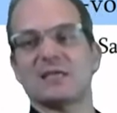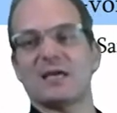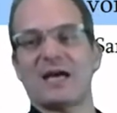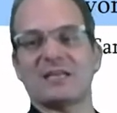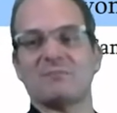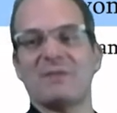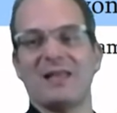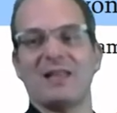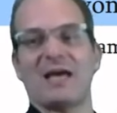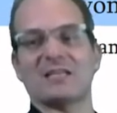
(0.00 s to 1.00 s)

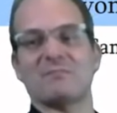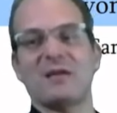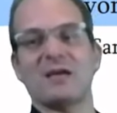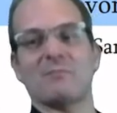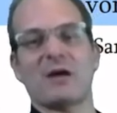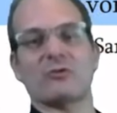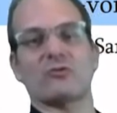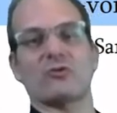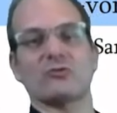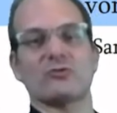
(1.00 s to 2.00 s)
Atmel Atmega
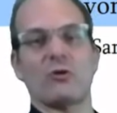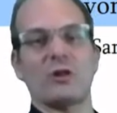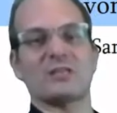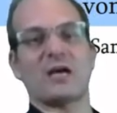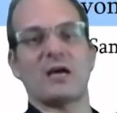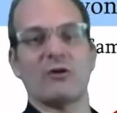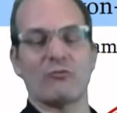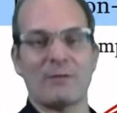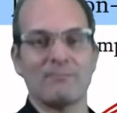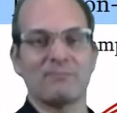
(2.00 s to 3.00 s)
microcontroller diagram,